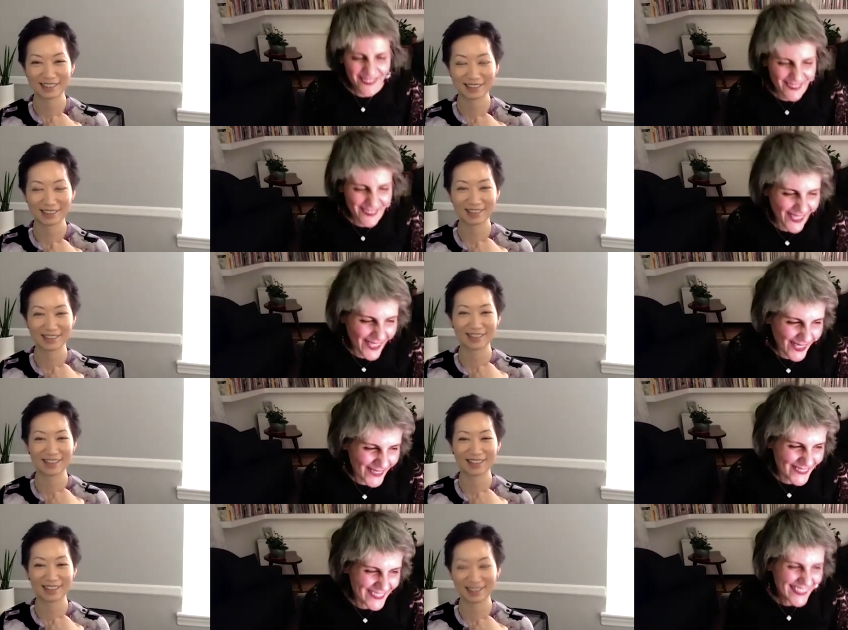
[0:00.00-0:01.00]

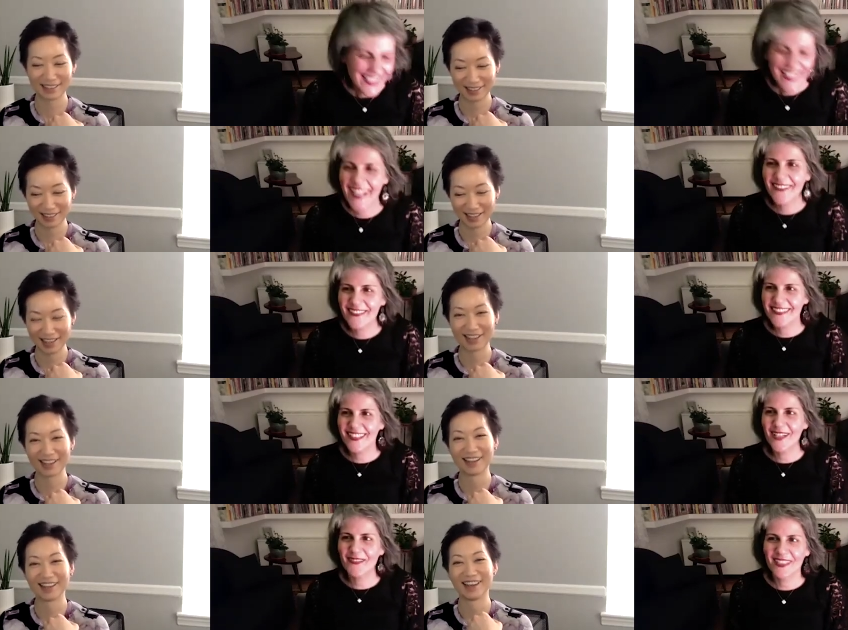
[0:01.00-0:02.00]
Speaker 1: times every
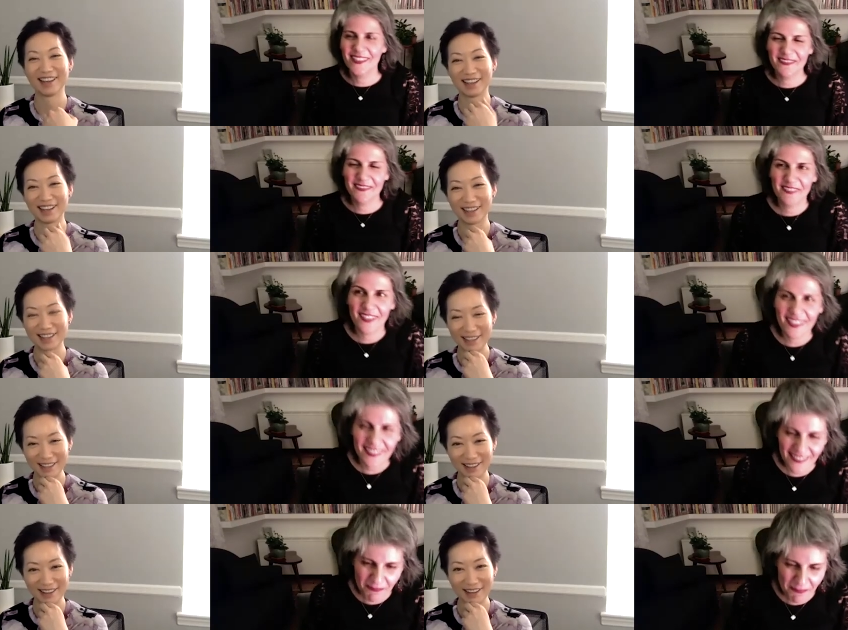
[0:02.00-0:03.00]
time i invite
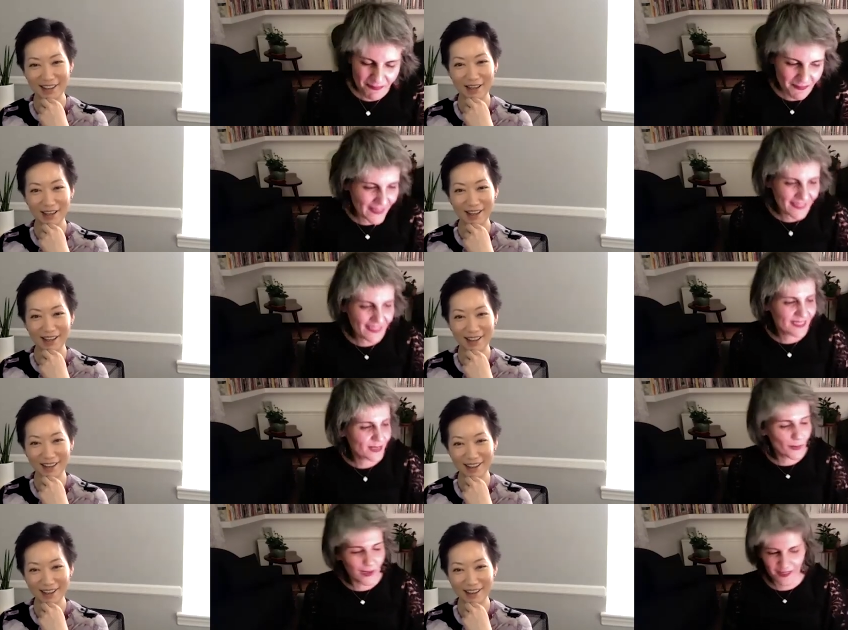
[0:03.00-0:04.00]
the percent
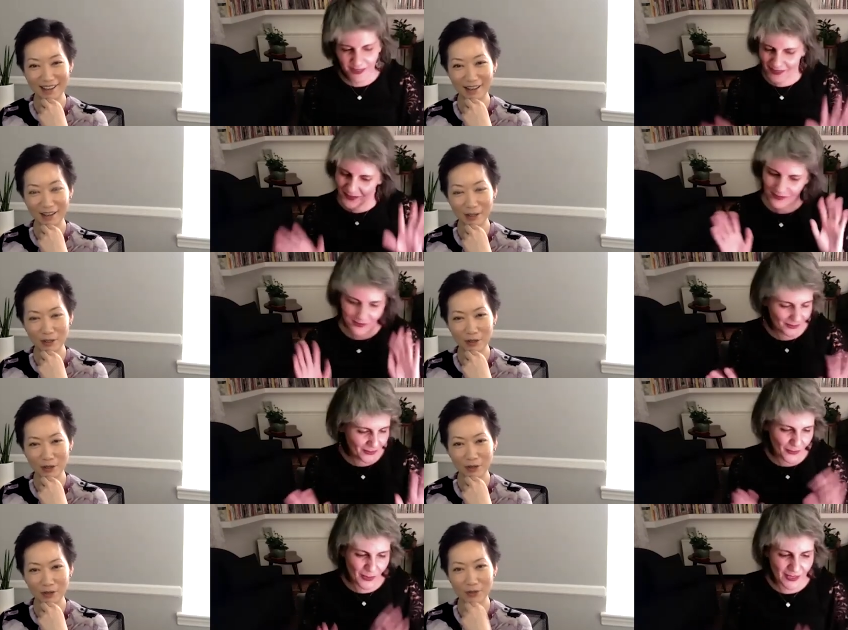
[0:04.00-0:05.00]
she wants
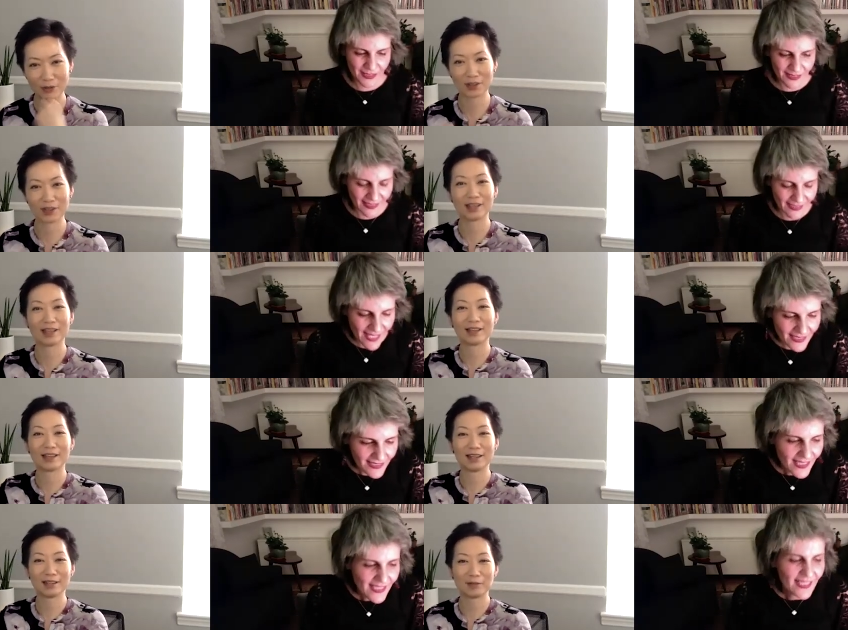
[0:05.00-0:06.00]
to watch it again
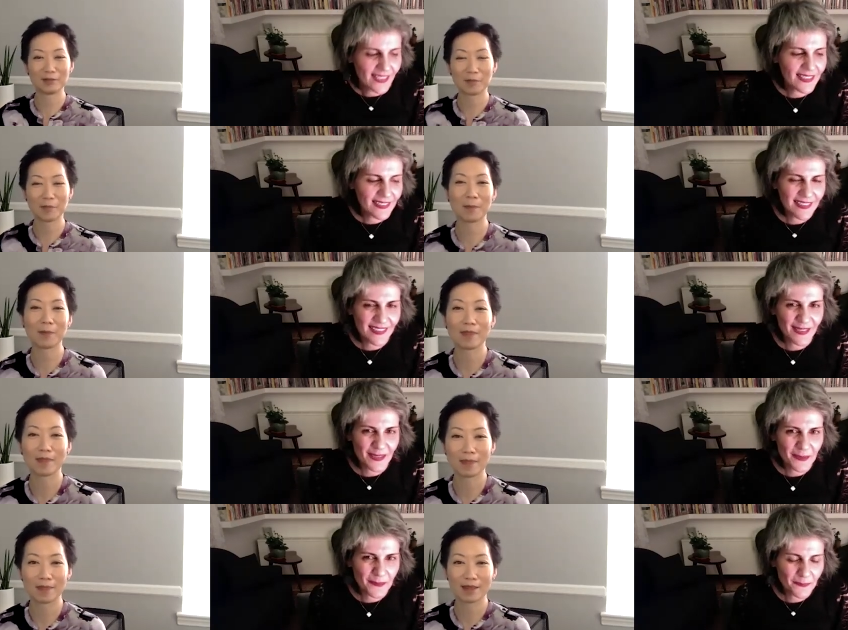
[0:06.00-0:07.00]
and
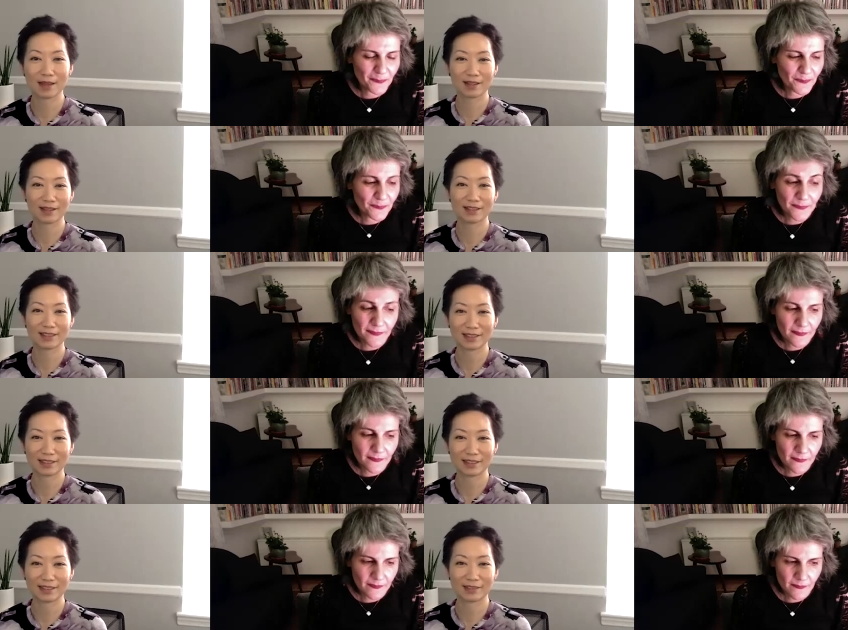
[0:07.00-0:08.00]
um,
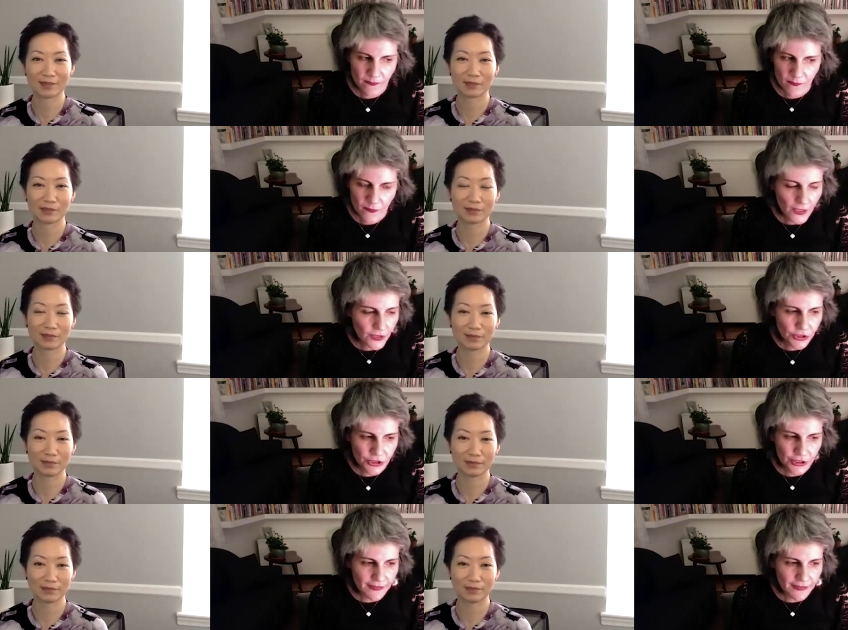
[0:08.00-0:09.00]
mm,
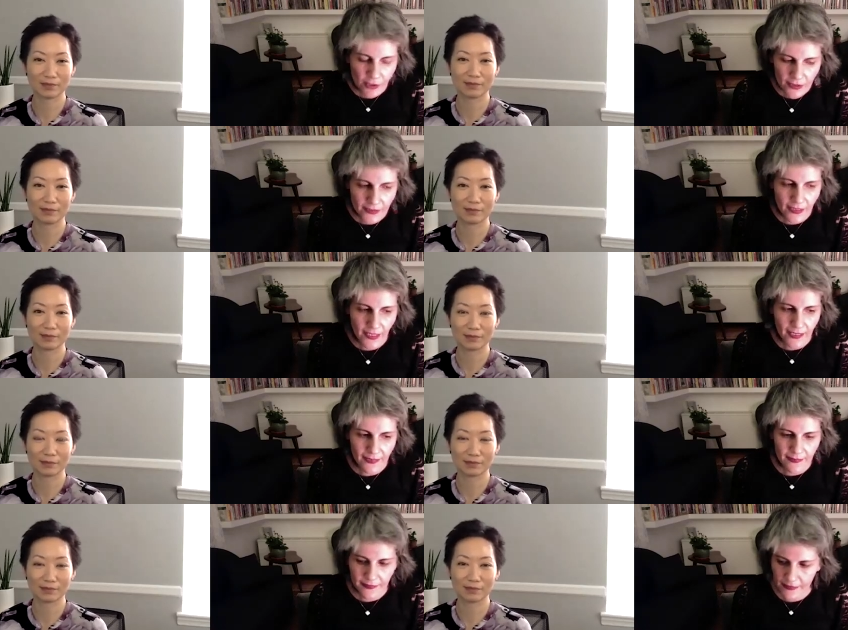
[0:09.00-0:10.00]
she
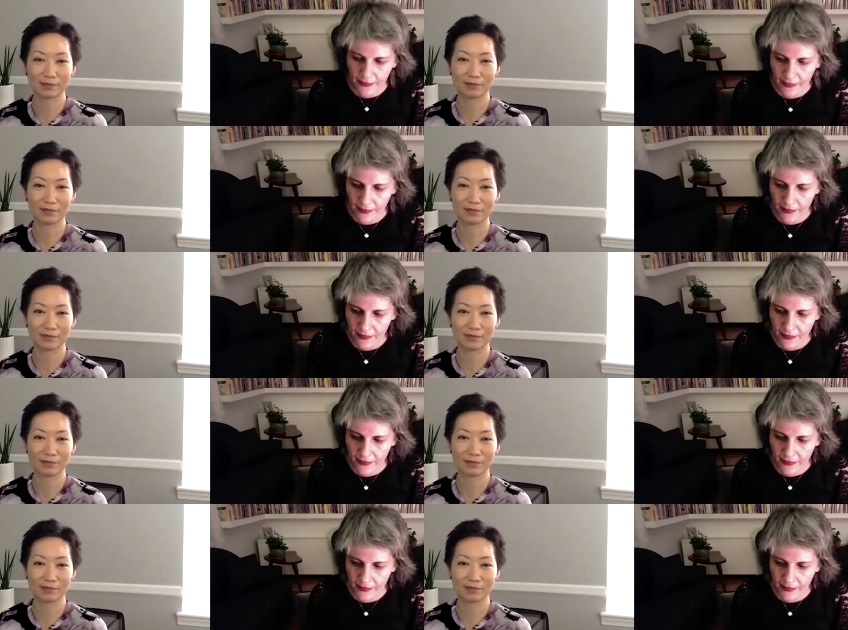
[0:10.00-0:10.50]
recognized uh,